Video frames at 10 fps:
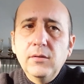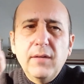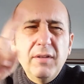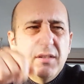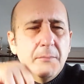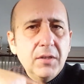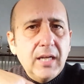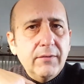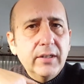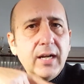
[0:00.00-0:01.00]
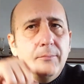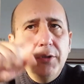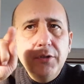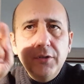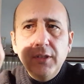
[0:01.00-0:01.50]
So I think some of the other
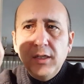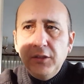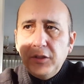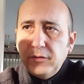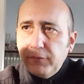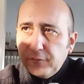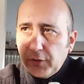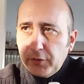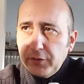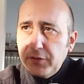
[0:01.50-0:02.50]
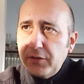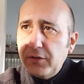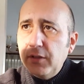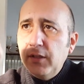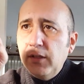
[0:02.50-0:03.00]
cameras, you can
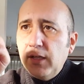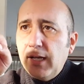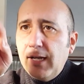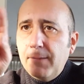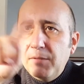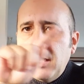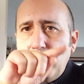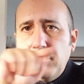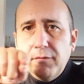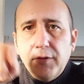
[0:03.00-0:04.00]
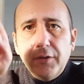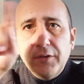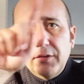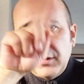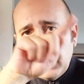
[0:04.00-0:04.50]
focus, you know, when you
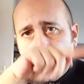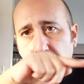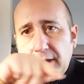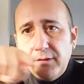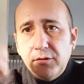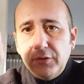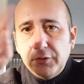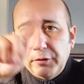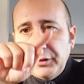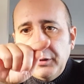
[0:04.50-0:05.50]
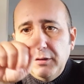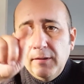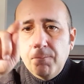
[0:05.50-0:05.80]
focus around the screen,